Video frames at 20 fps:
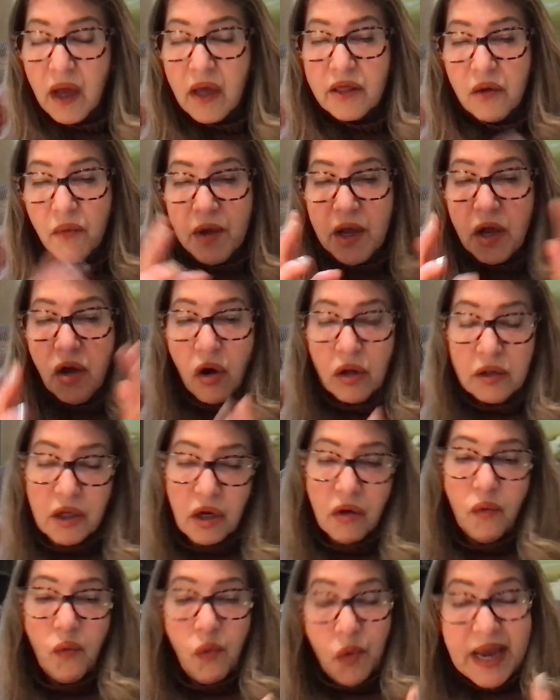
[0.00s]
Then
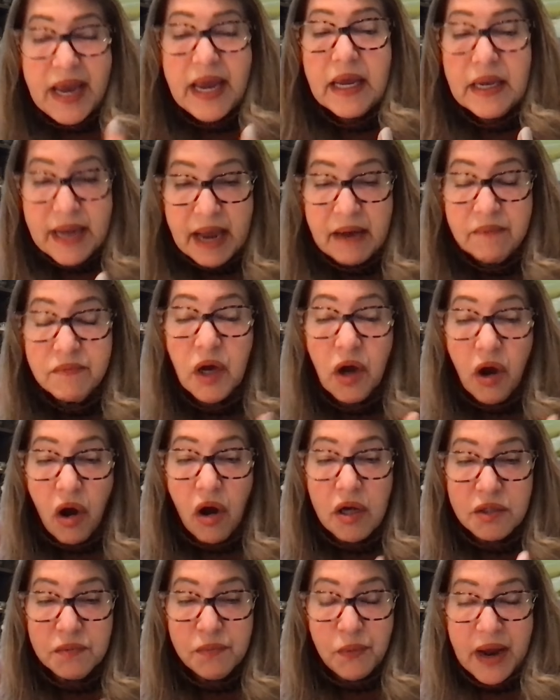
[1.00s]
we named it
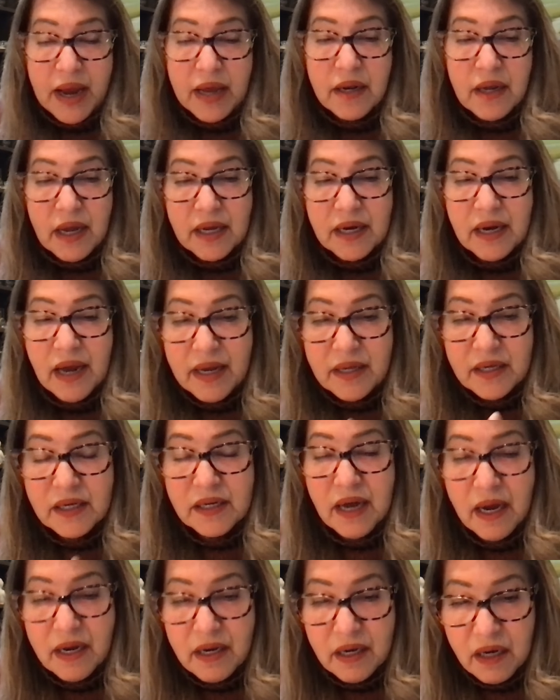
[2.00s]
cause branding in
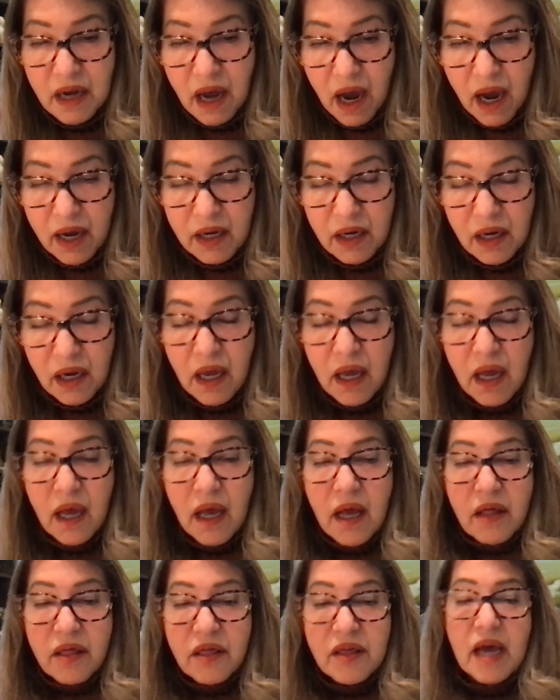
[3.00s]
1999.
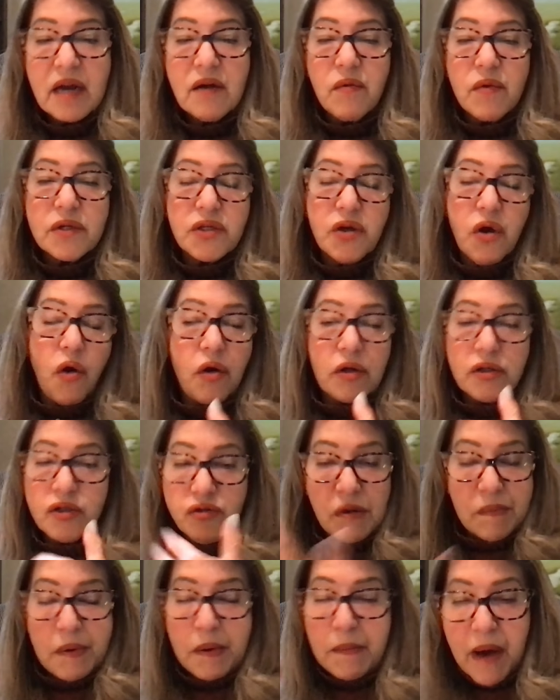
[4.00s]
Then it was called
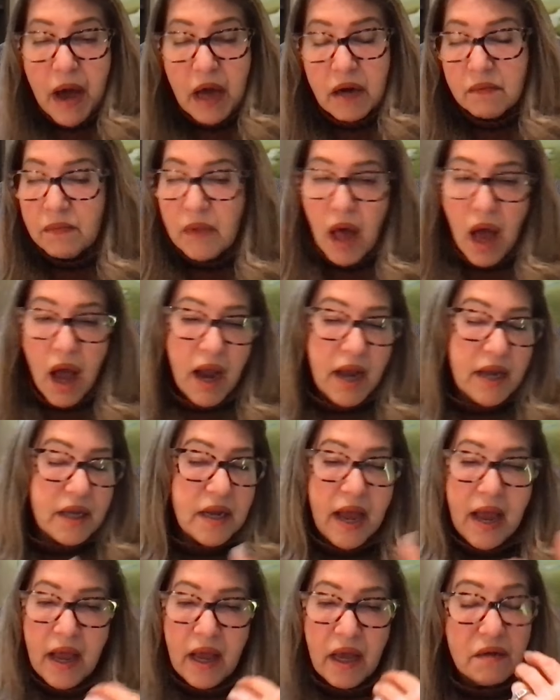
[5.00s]
triple bottom line
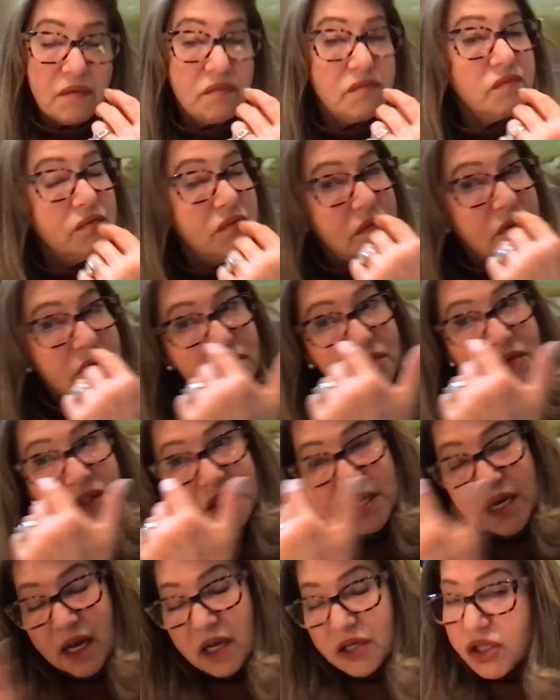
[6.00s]
and
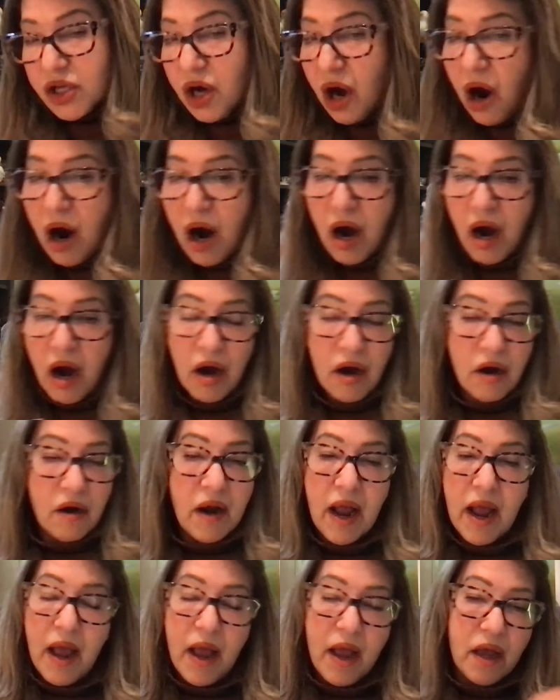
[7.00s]

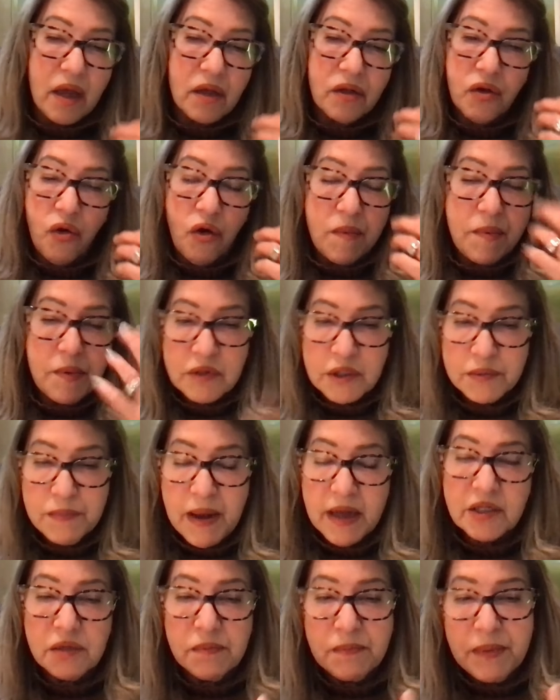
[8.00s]
CSR and corporate
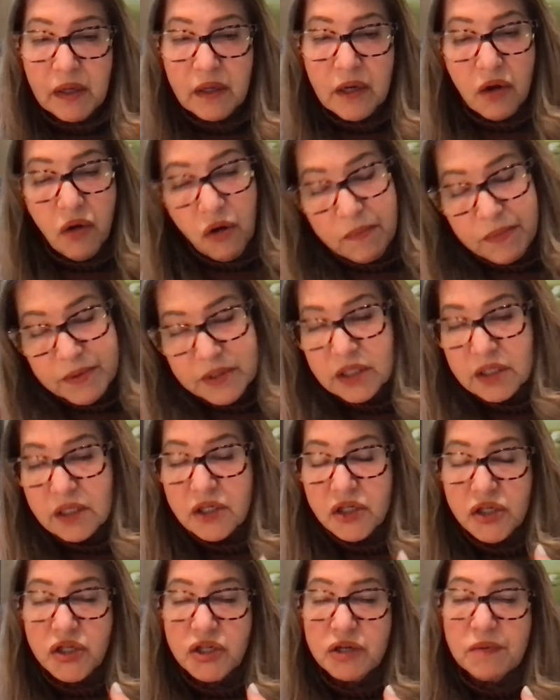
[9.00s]
responsibility, corporate
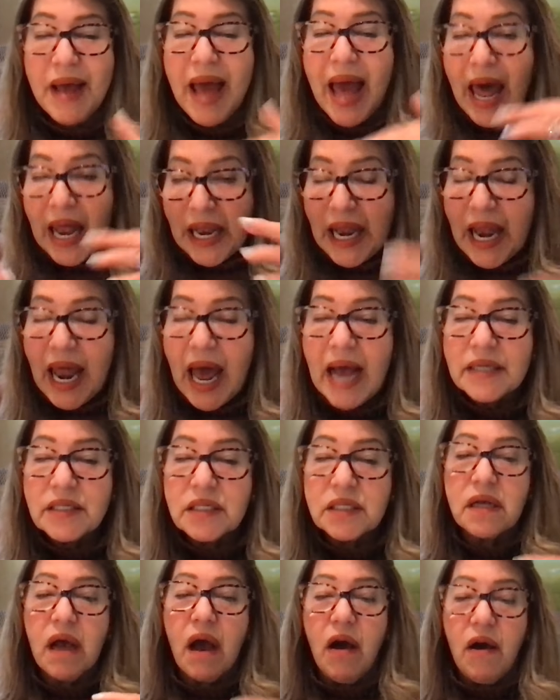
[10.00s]
citizenship,
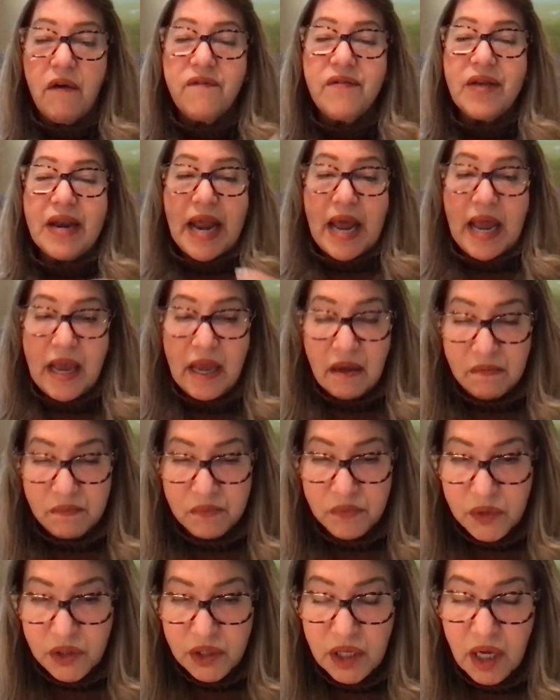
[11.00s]
lots of
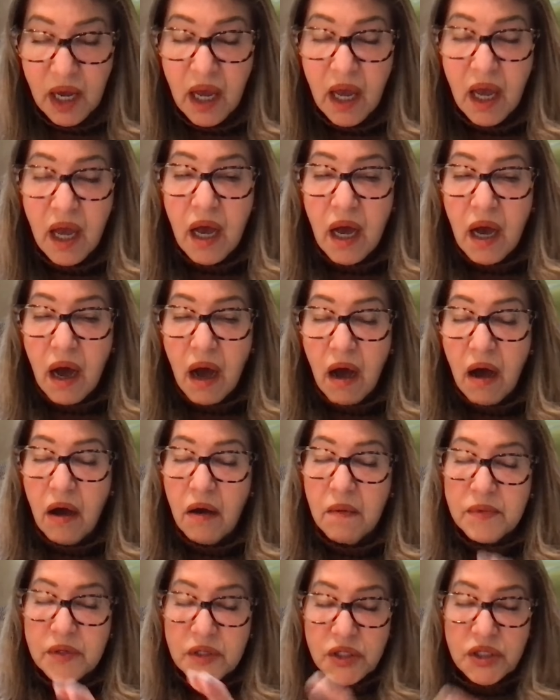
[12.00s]
names.
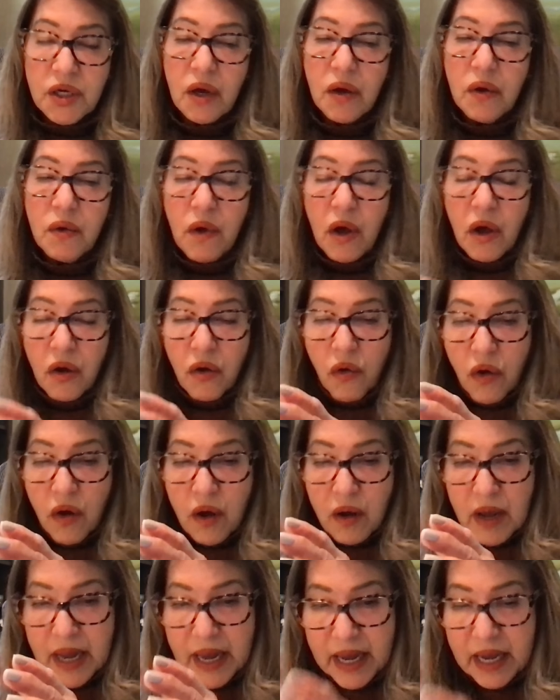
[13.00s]
So
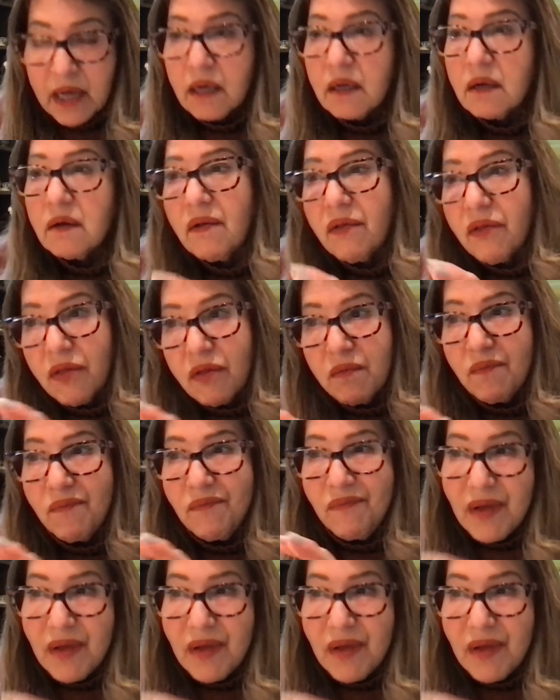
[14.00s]
in,